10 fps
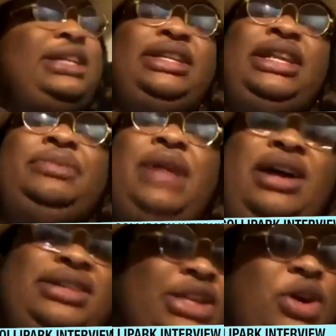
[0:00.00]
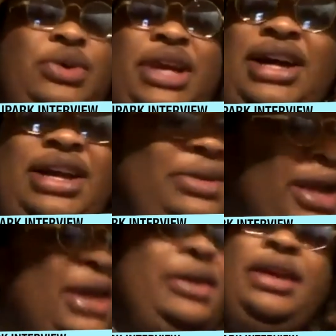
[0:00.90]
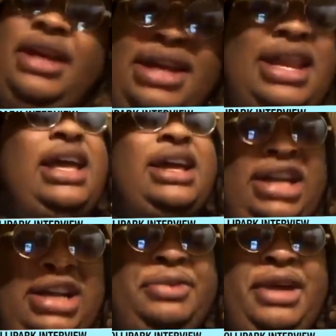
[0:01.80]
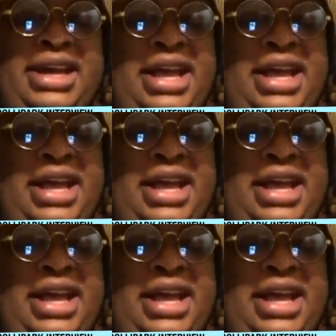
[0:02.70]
deep down soul down here. Hey, they can cook, man.